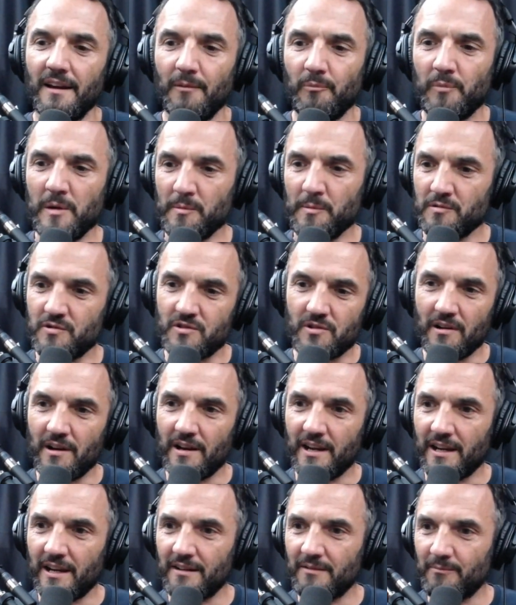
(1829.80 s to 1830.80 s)
People
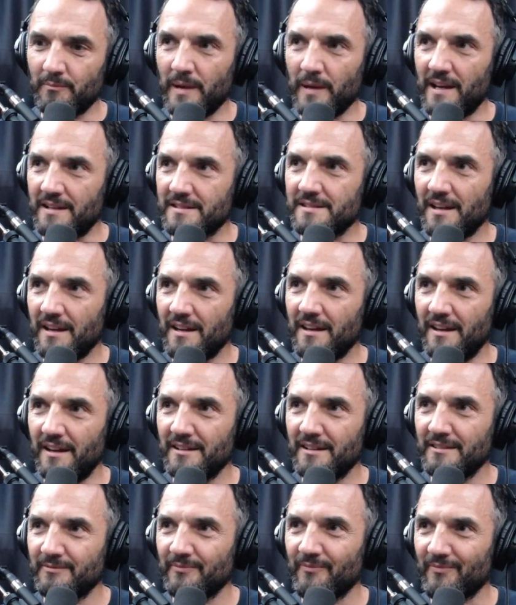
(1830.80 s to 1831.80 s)
drying pets' hair.
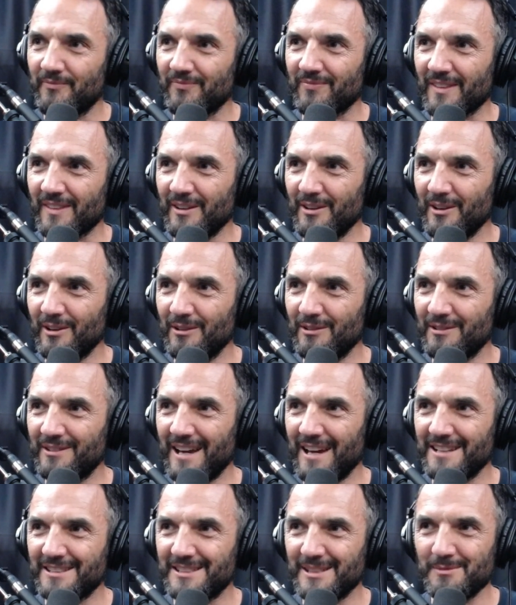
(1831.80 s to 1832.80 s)
You know,
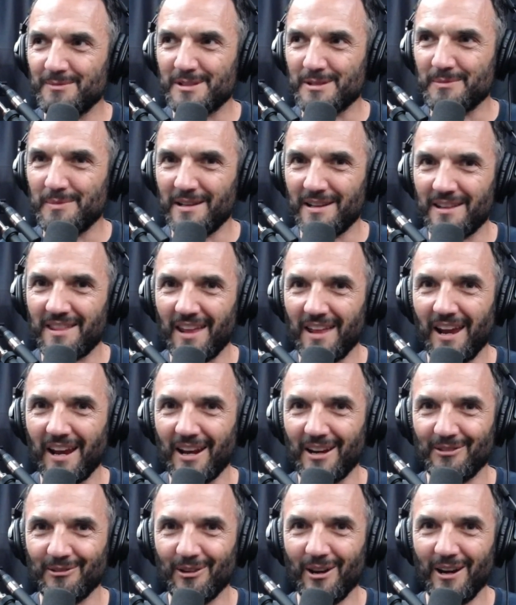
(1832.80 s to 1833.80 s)
that seems to be a
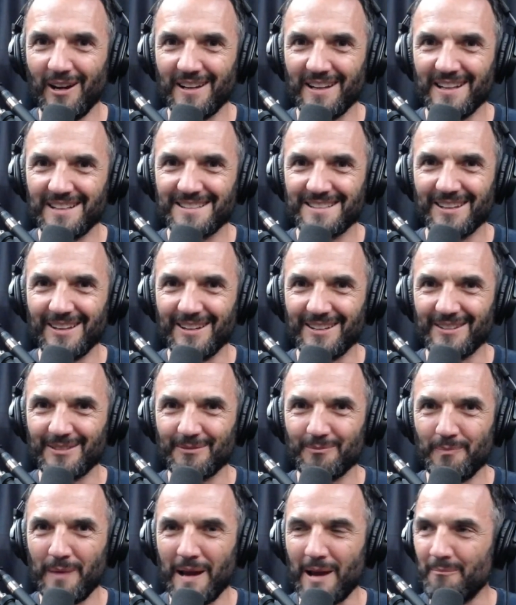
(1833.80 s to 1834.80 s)
thing, right? It's like
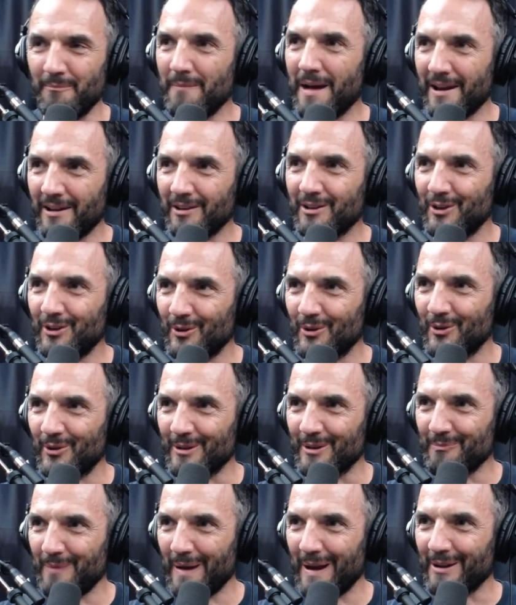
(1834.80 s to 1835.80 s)
pet
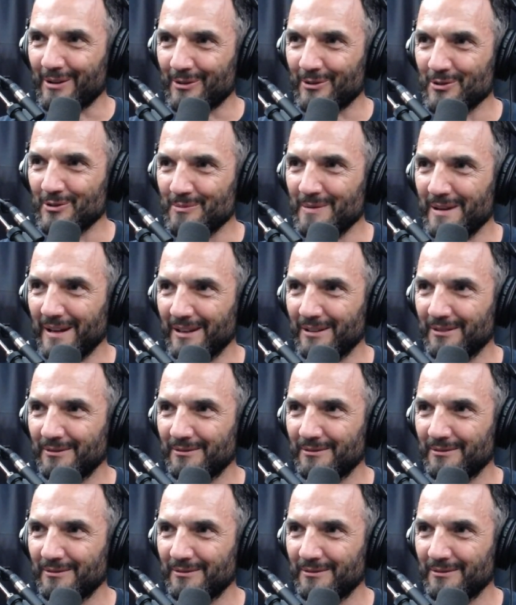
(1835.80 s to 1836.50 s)
manicuring, pet grooming.